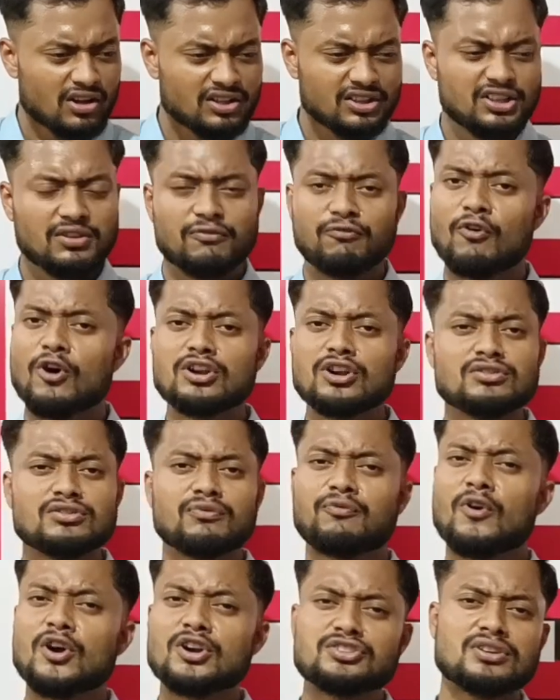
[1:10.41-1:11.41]
for,
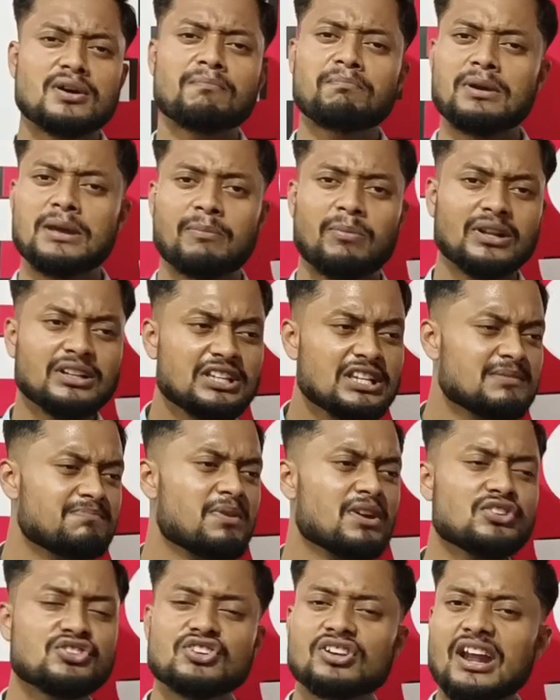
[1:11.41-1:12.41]
for some people this
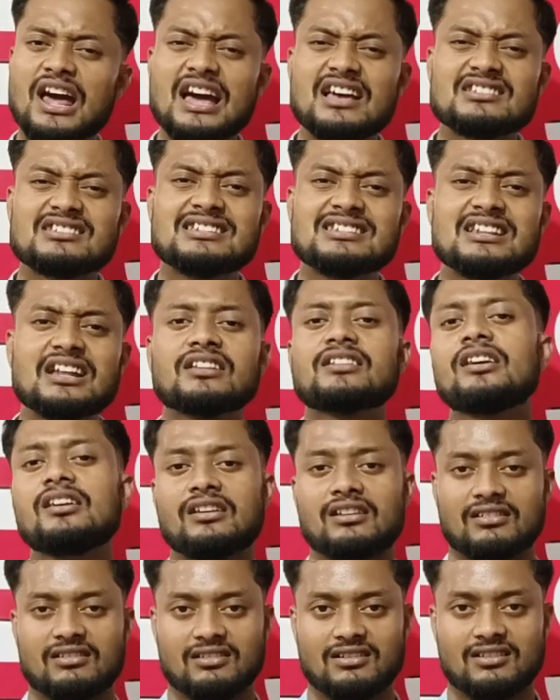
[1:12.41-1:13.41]
picture has nothing
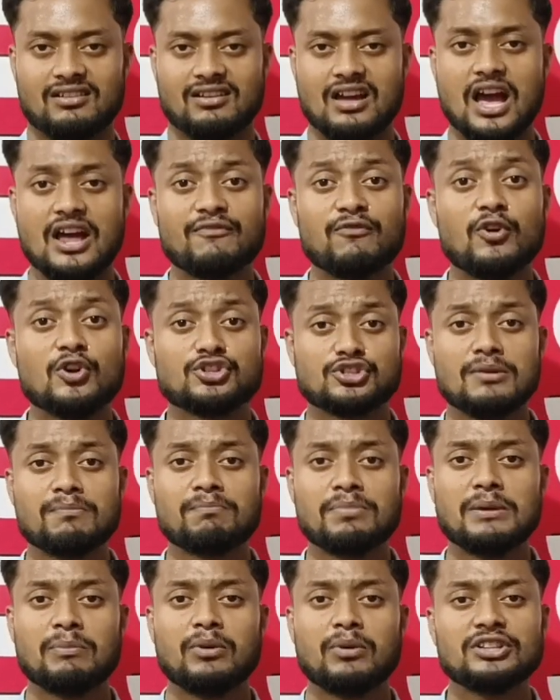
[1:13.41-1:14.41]
and for some
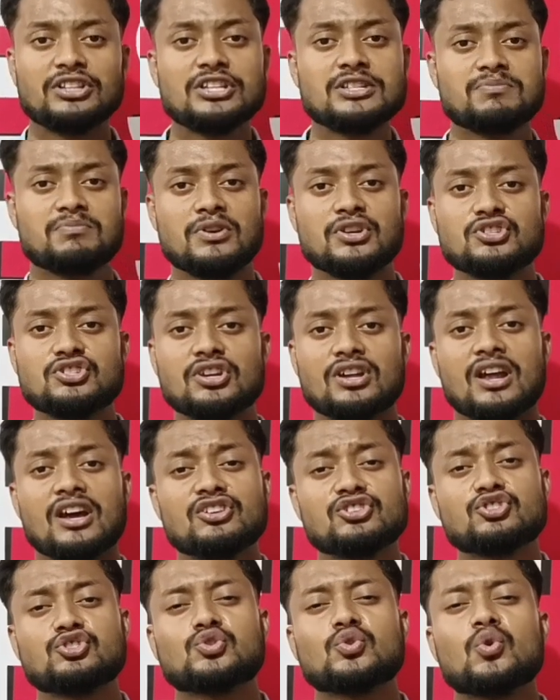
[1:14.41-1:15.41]
people this picture has
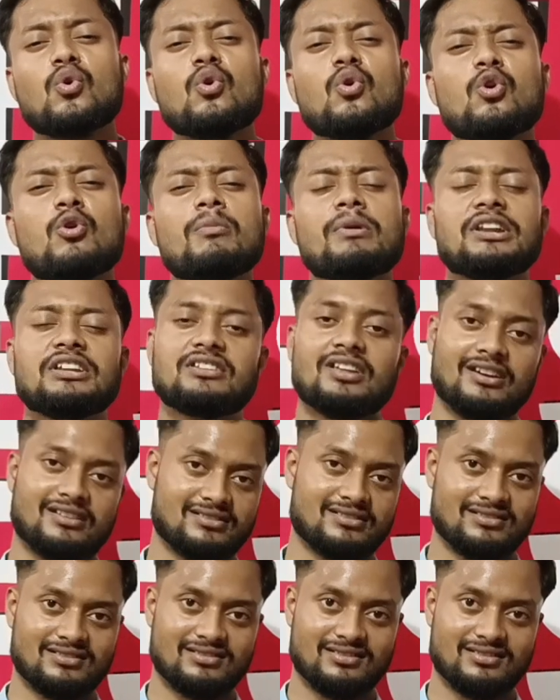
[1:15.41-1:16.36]
so many things